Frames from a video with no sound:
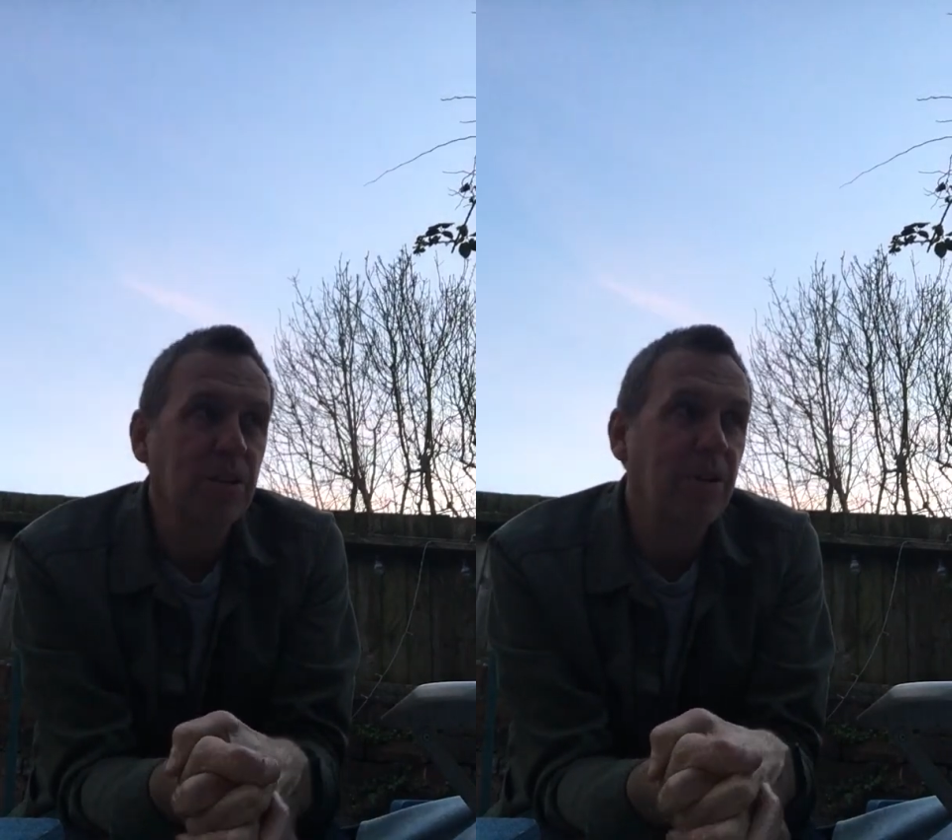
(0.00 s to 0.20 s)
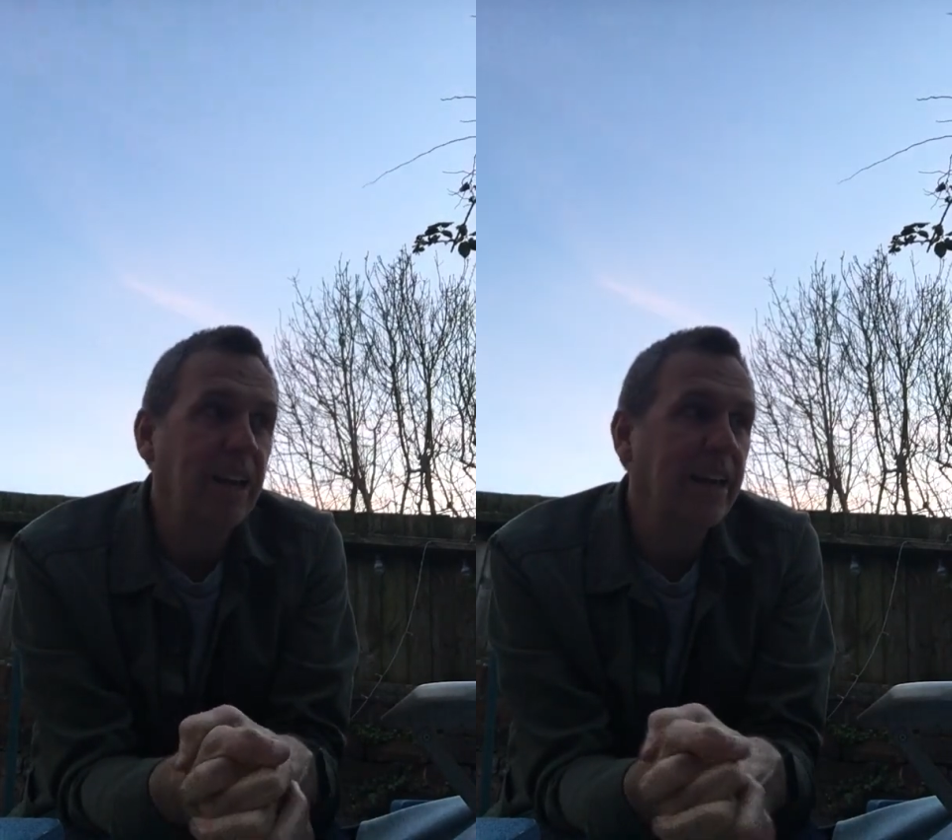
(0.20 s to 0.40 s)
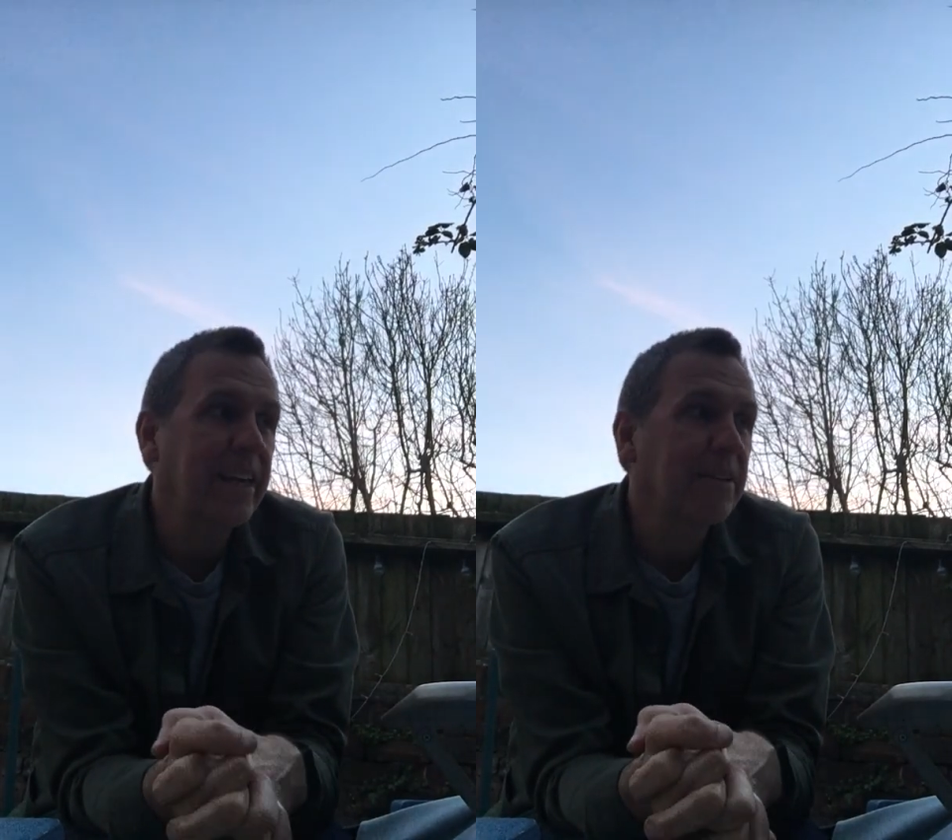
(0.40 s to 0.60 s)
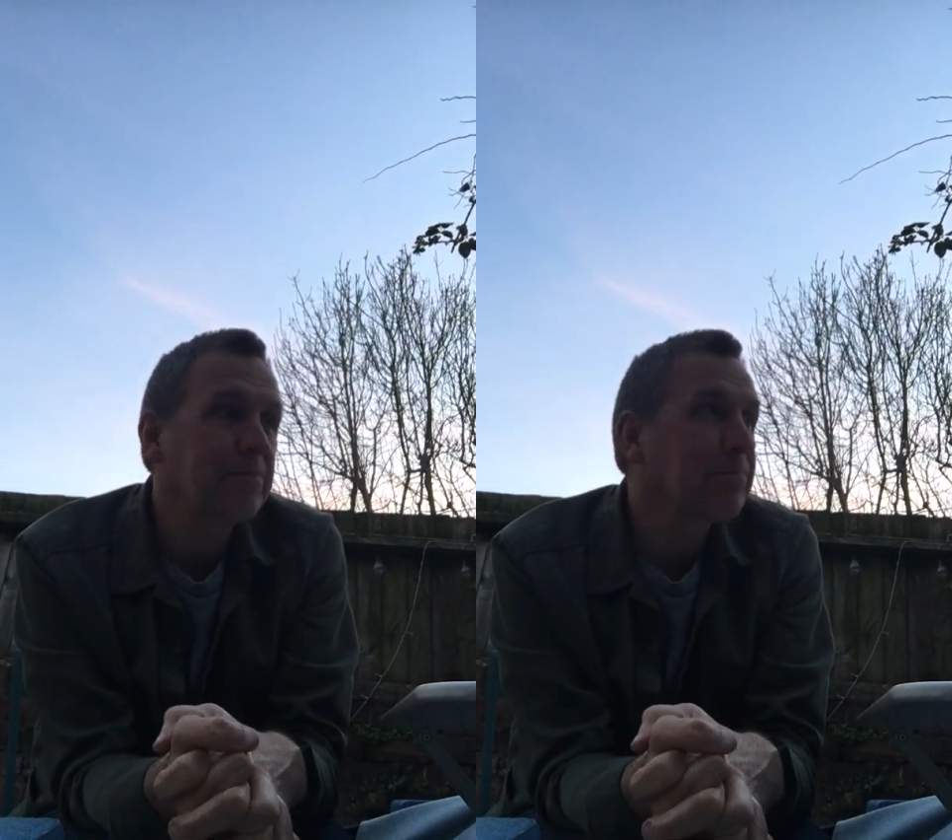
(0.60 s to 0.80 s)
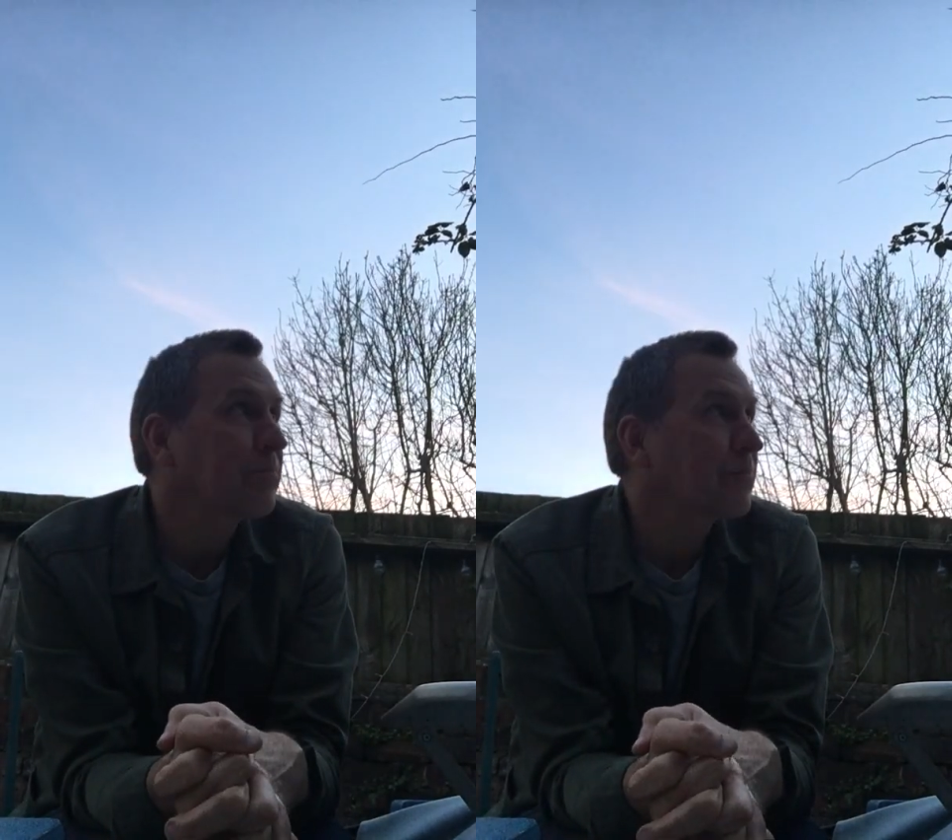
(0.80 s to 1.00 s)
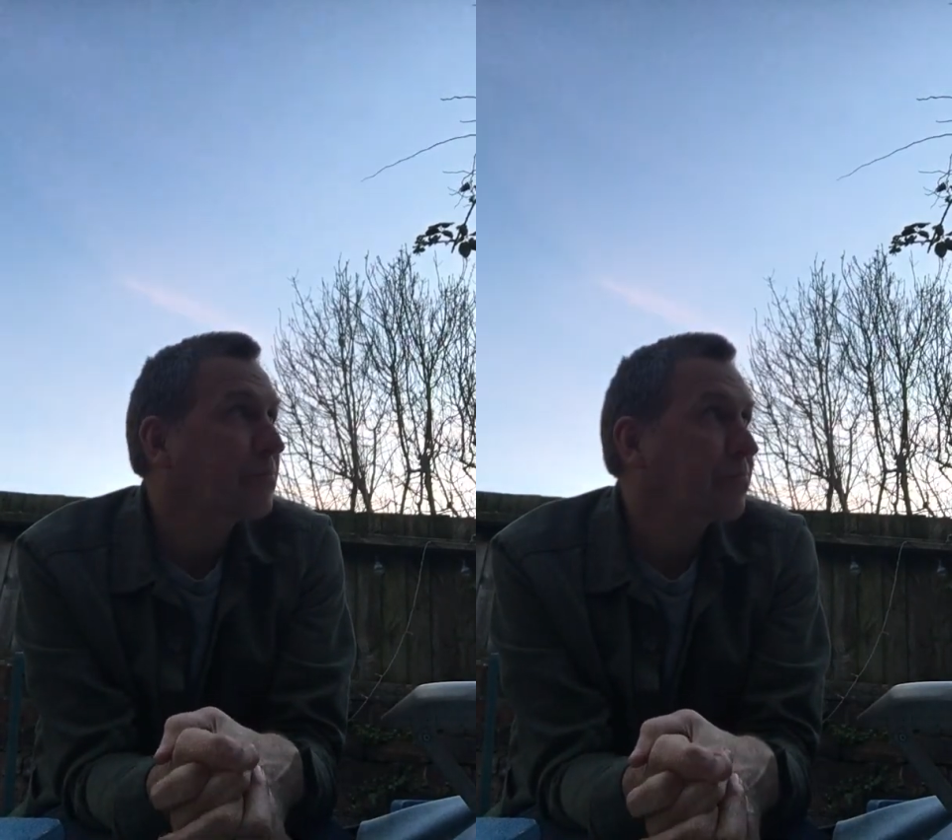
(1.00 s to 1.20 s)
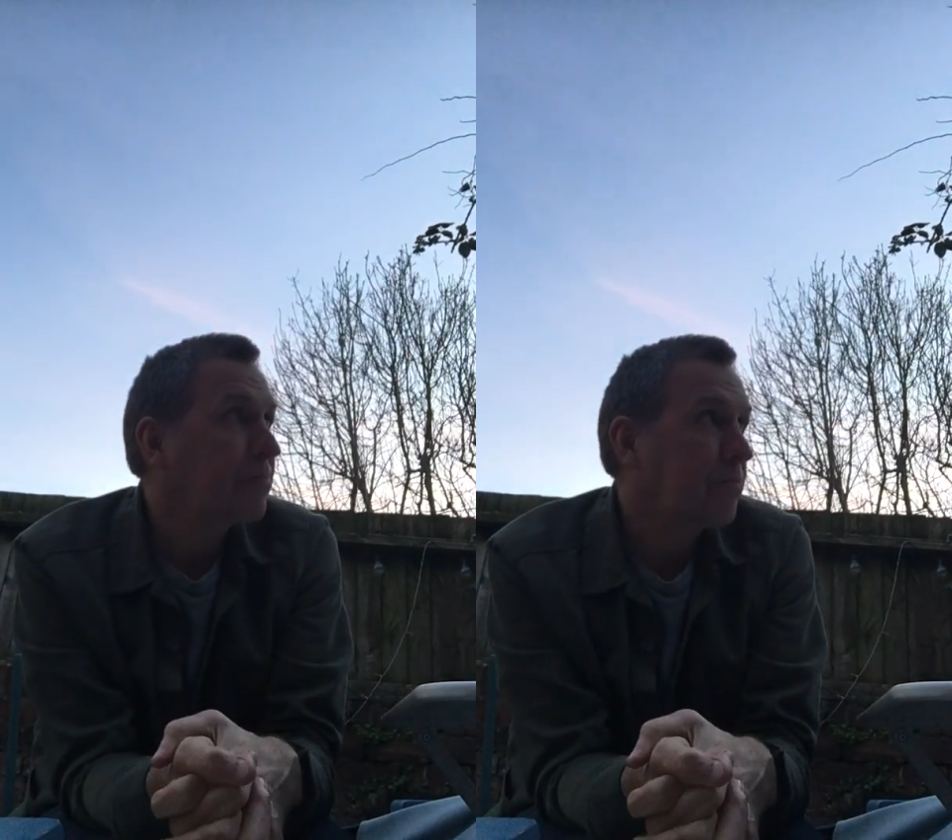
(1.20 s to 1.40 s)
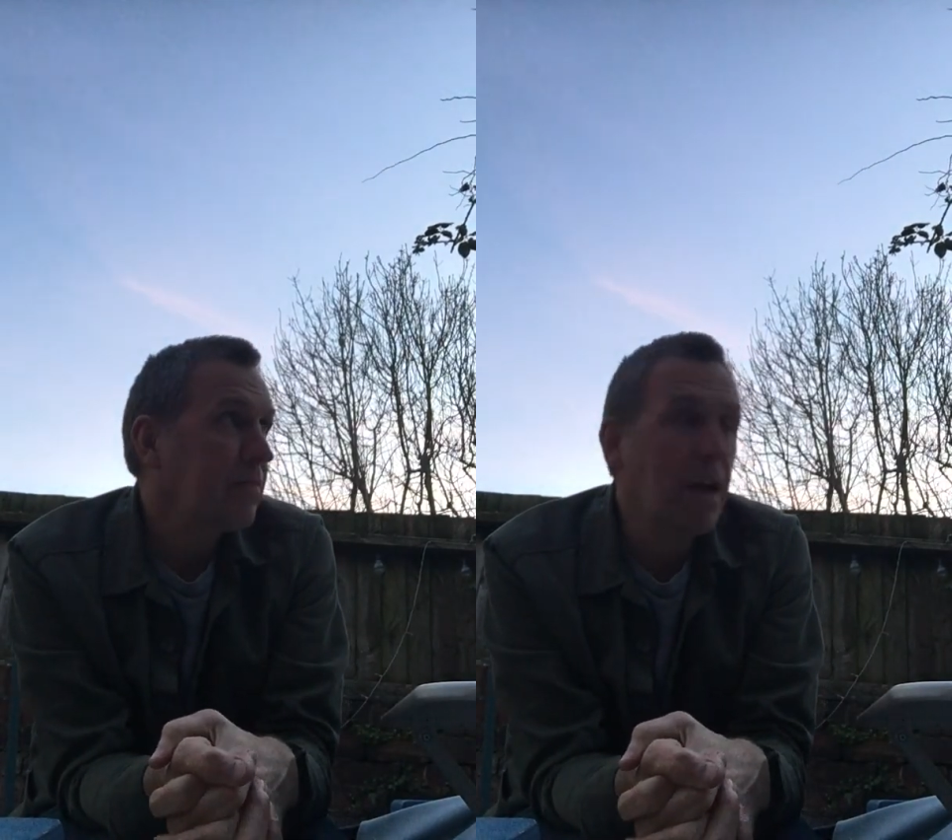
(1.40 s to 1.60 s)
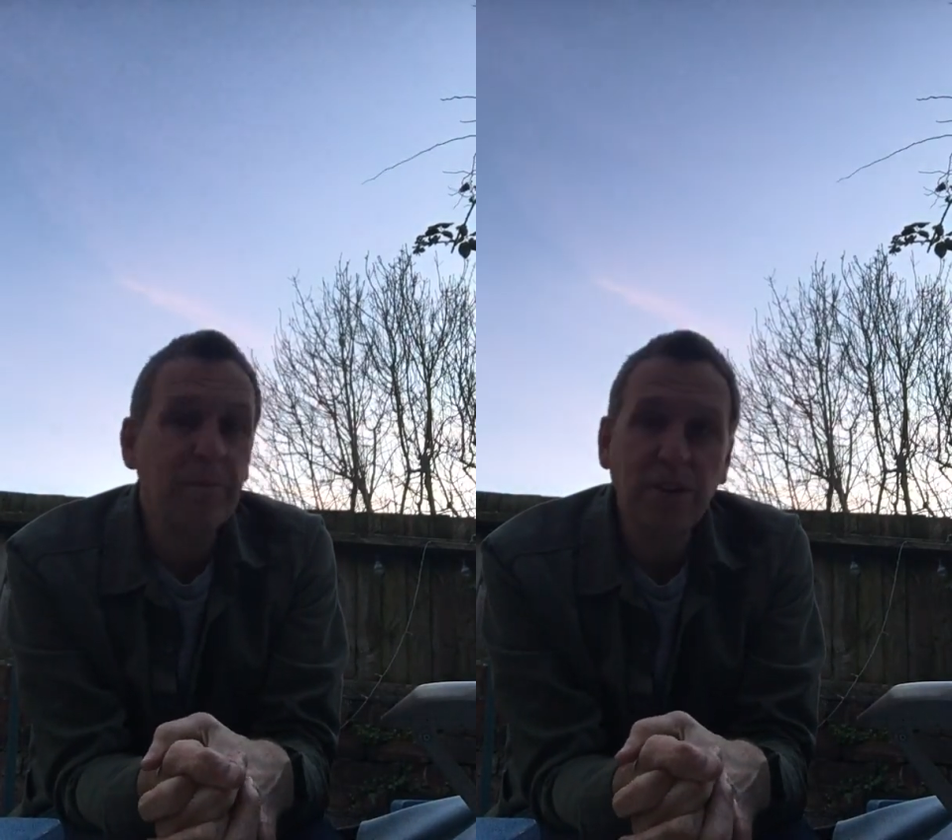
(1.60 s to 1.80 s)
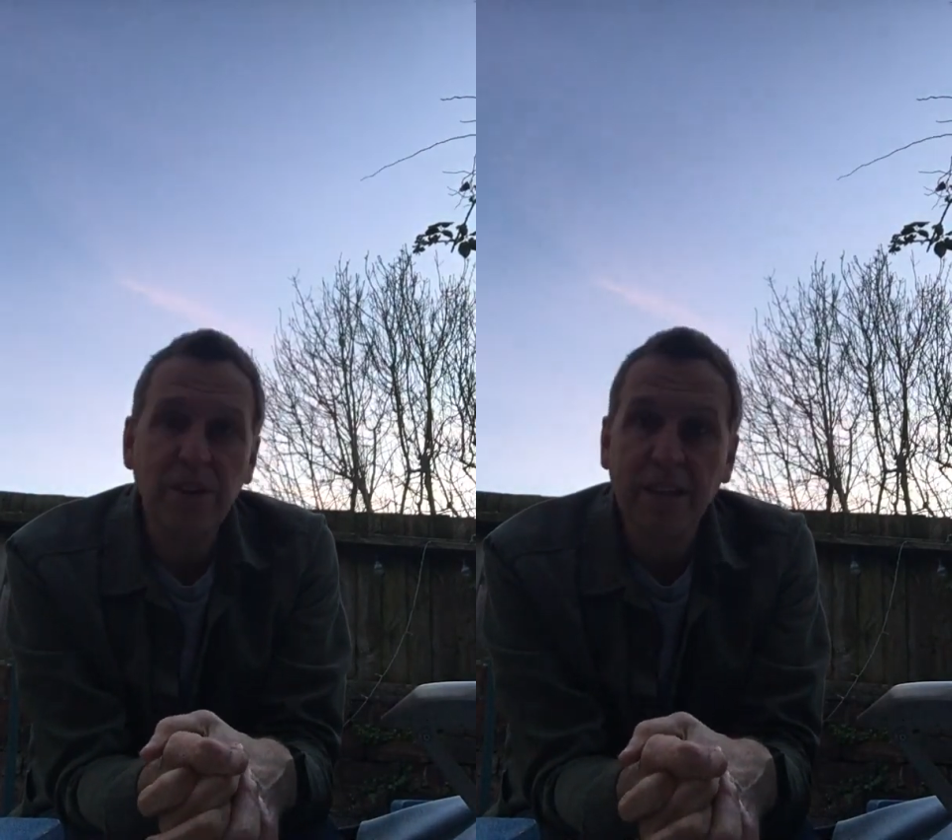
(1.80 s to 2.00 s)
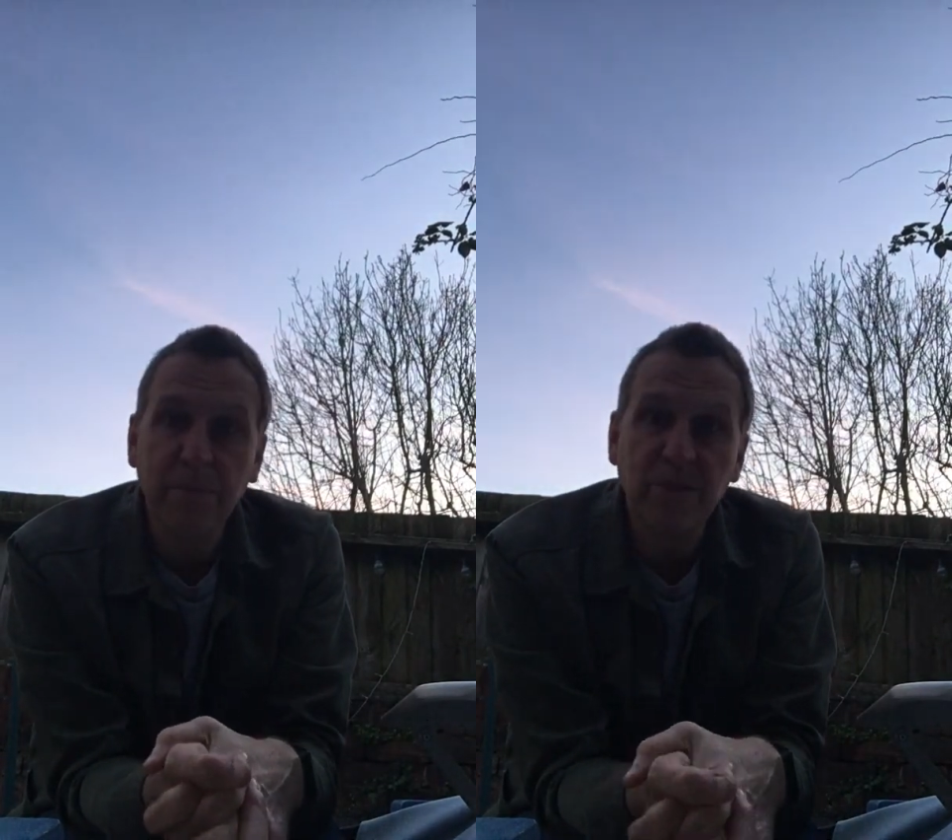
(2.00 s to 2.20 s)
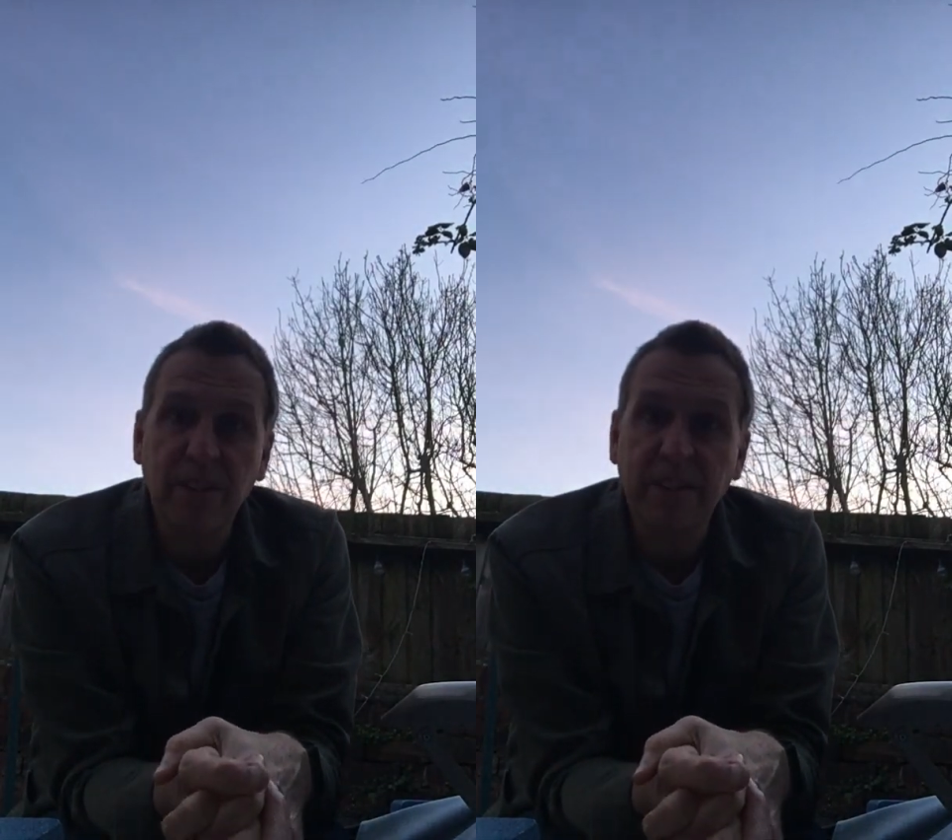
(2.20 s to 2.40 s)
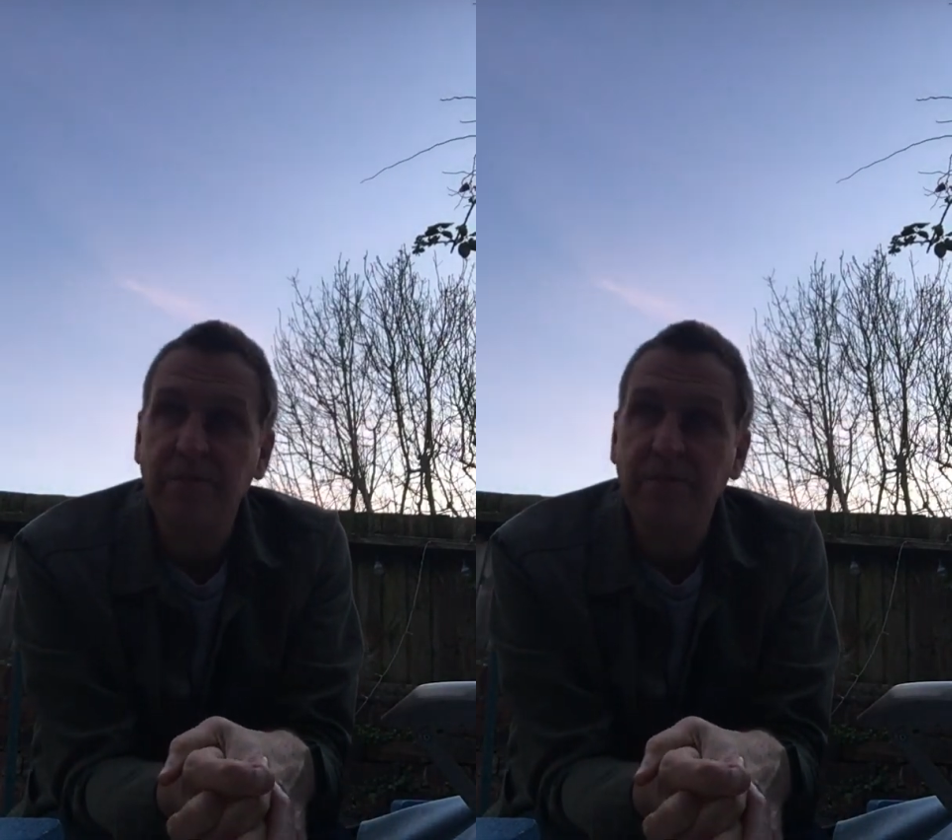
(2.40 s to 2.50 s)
quite like. And we do get some interesting